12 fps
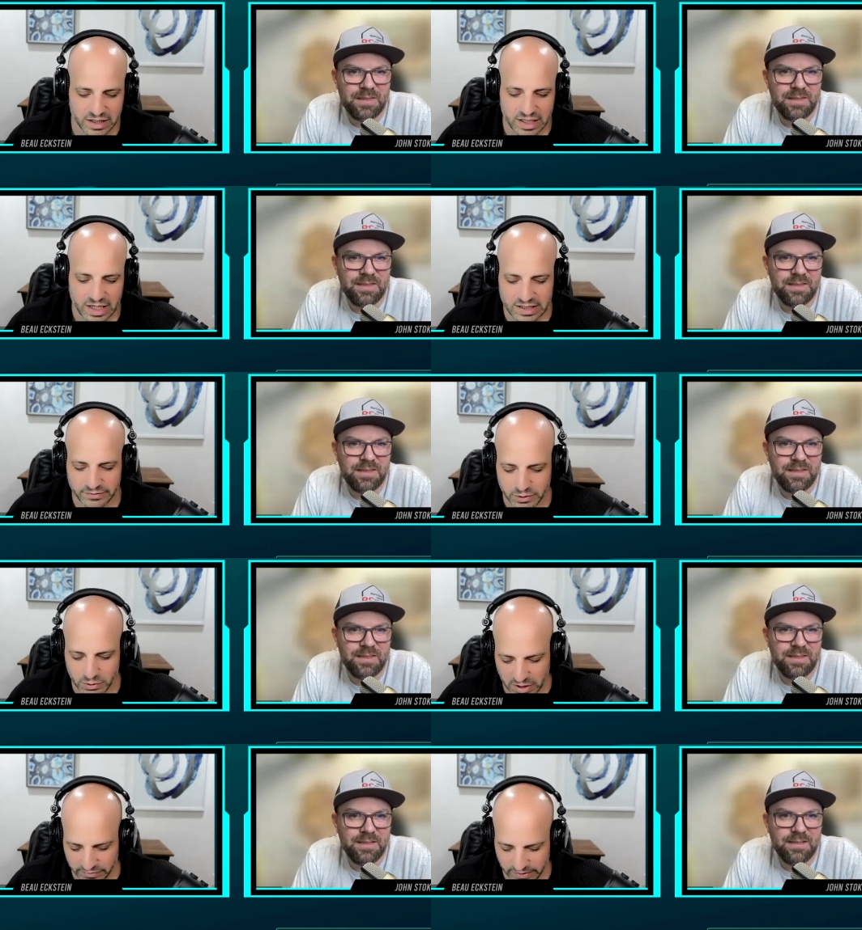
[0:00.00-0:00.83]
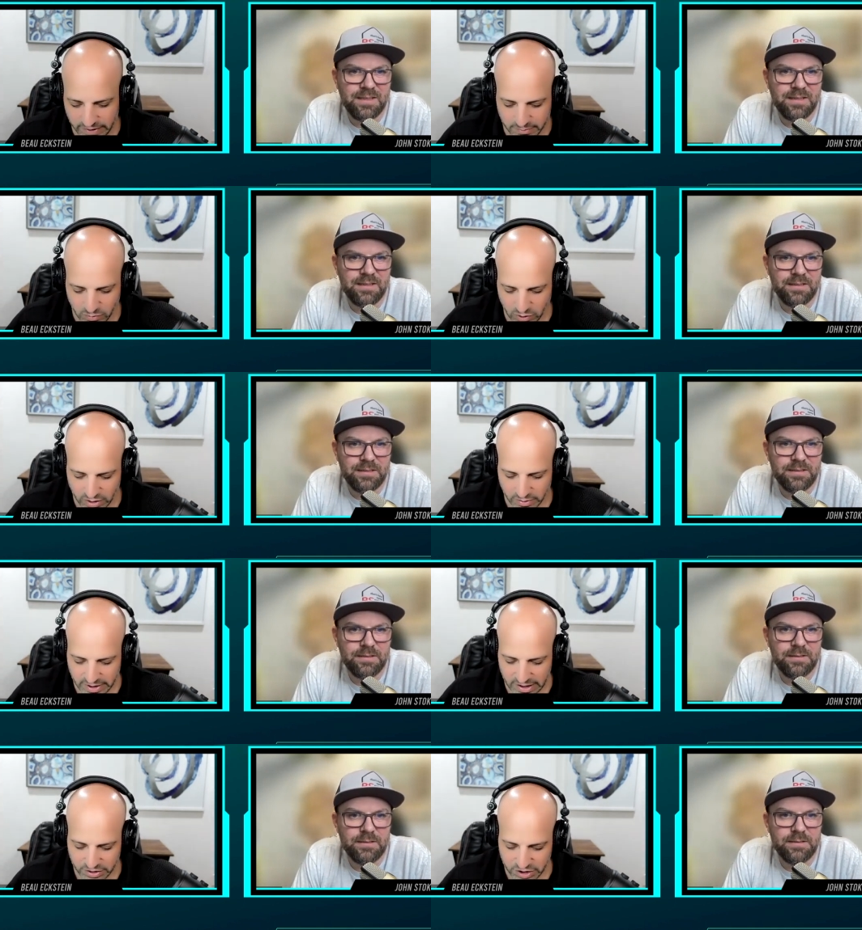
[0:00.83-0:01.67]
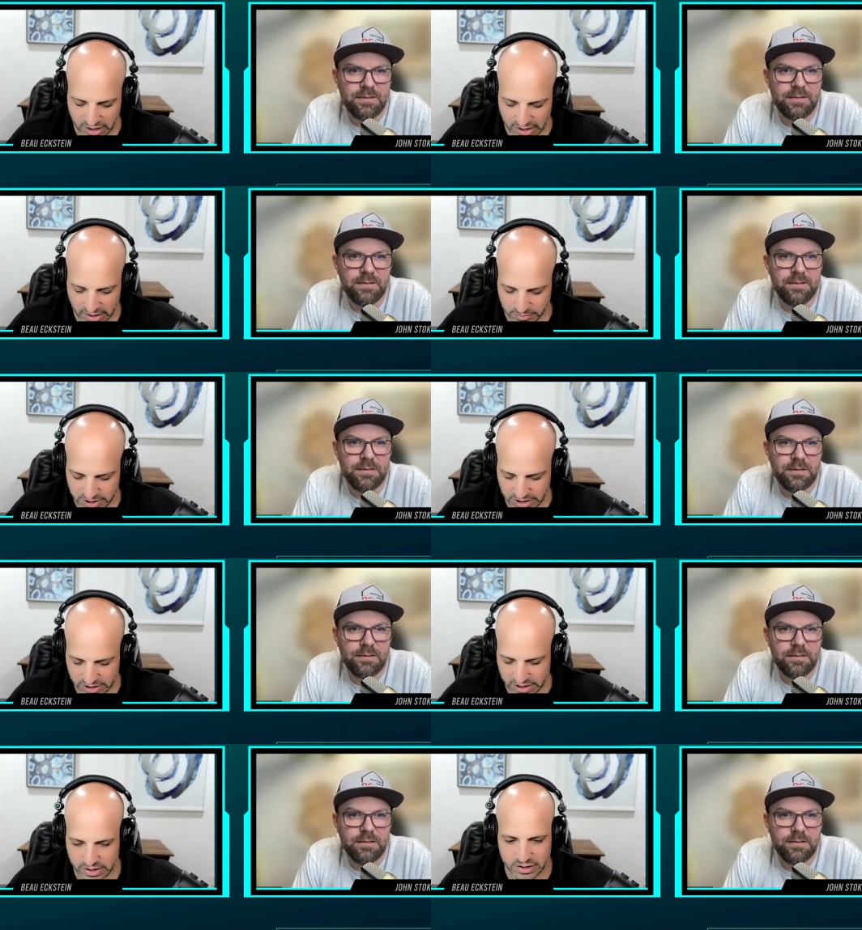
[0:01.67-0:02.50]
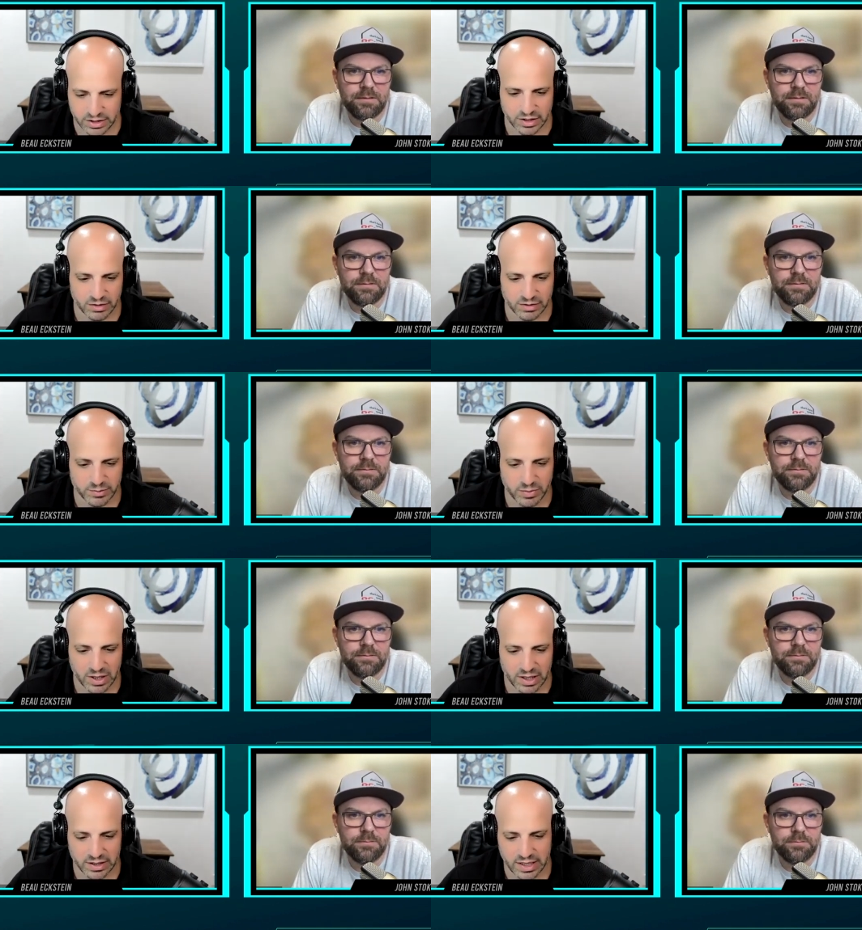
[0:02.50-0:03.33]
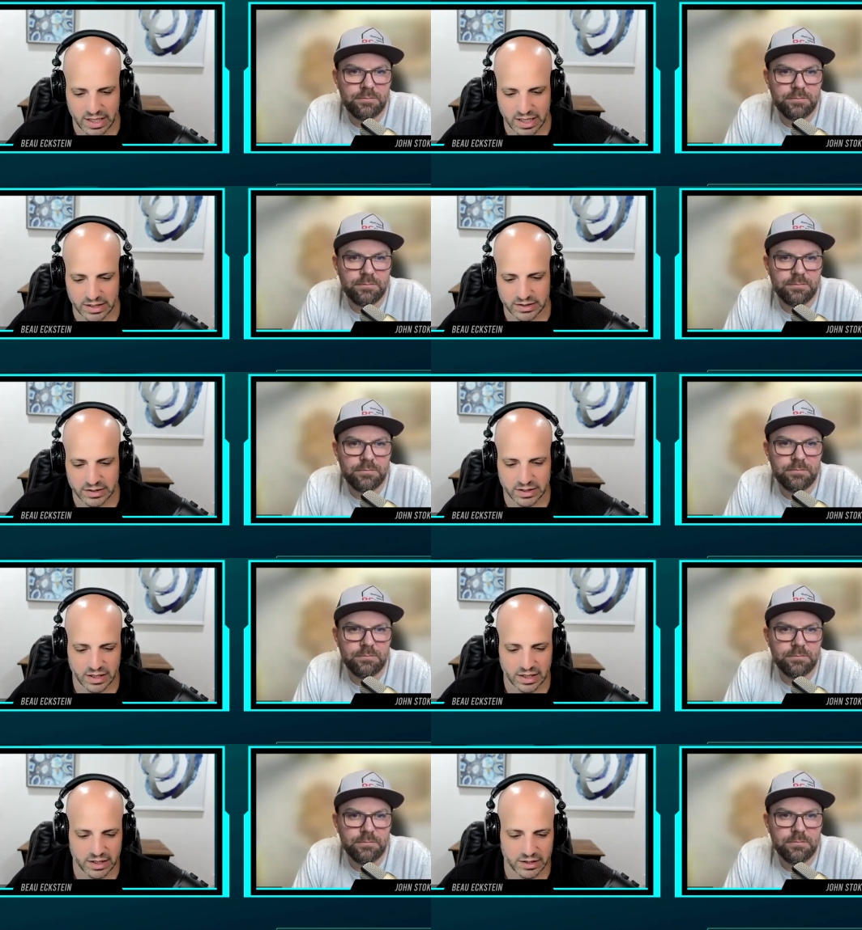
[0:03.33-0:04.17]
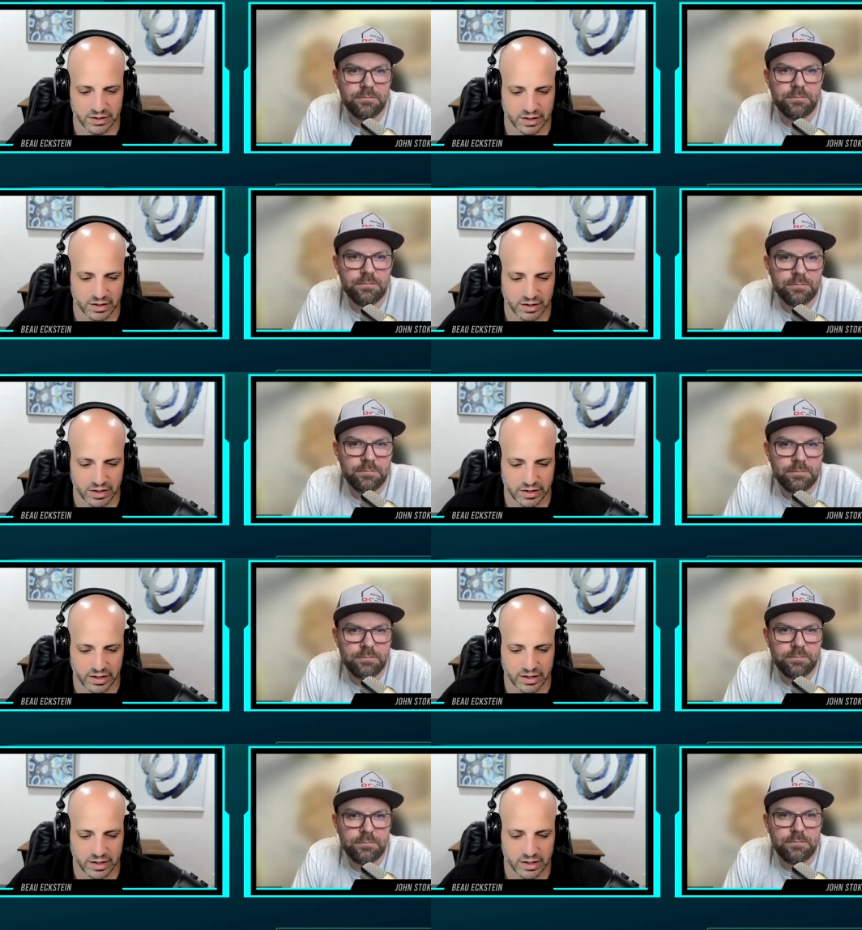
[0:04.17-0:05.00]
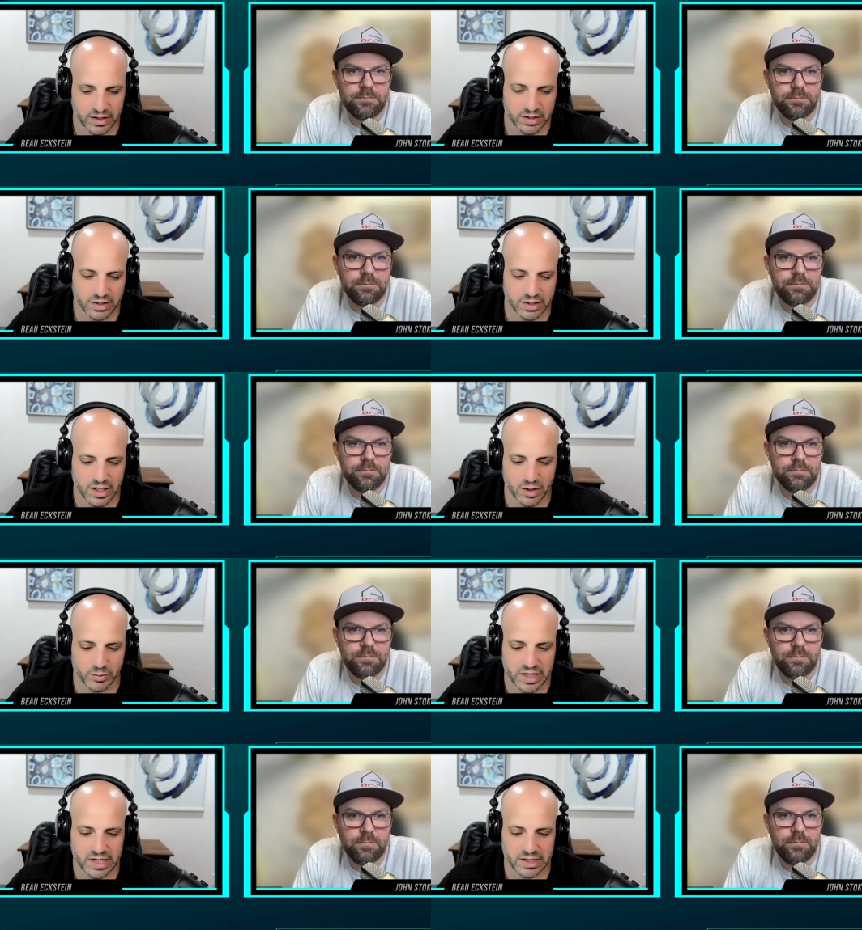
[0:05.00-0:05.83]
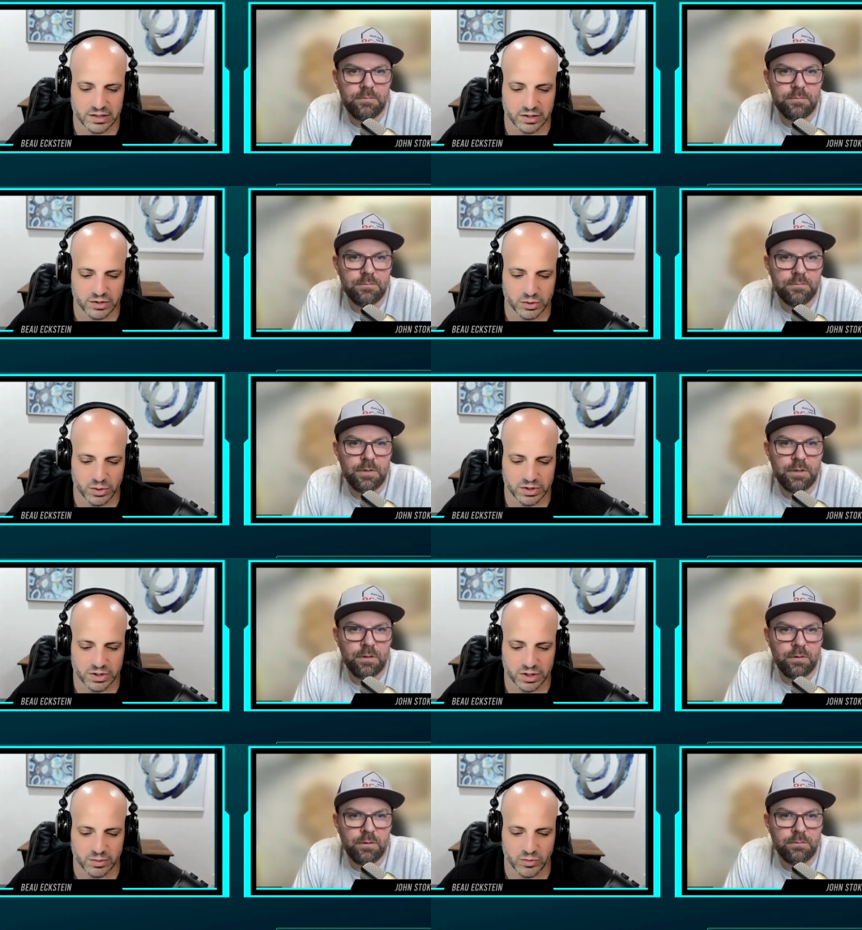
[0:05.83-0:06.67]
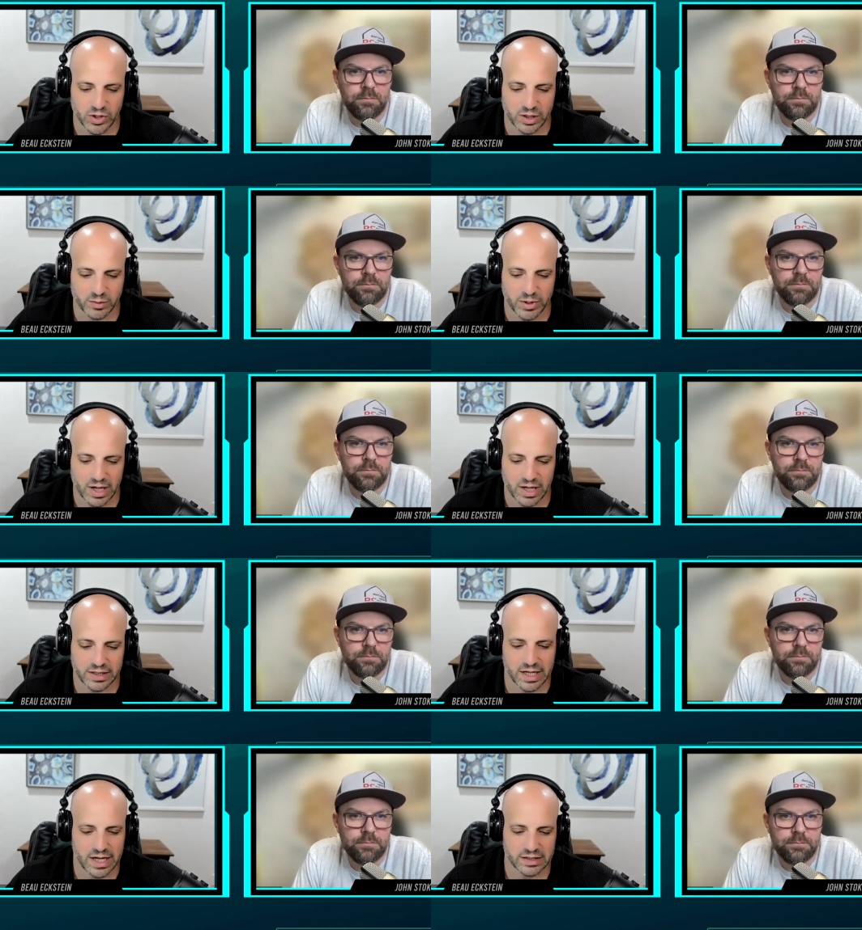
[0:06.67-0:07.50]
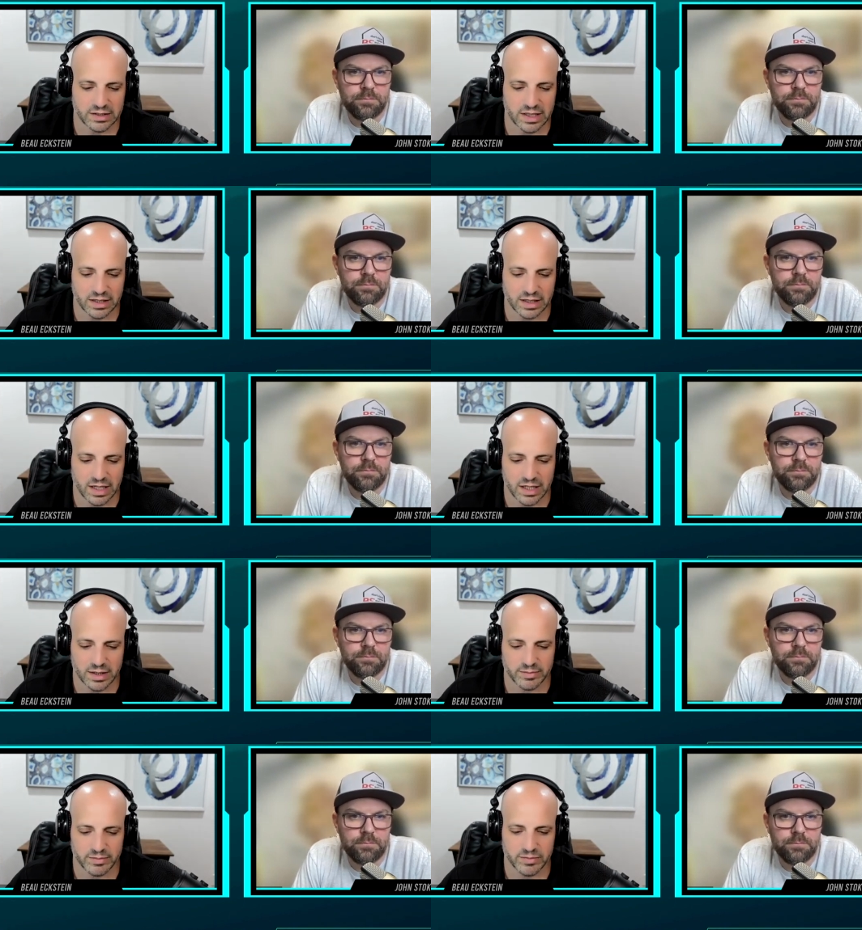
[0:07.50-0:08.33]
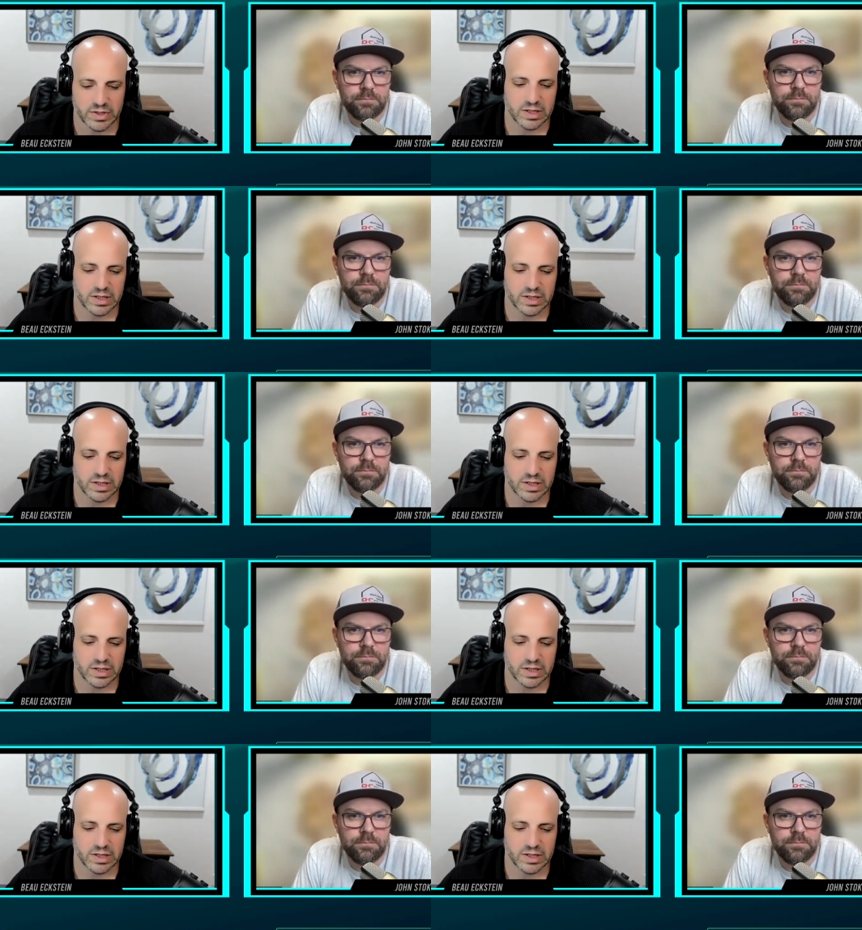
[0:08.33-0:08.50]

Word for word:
Speaker 1: Guys, if you want to find more about John, I would suggest you go to his podcast. Uh, you can go to the the No BS Short Term Rental Podcast.com.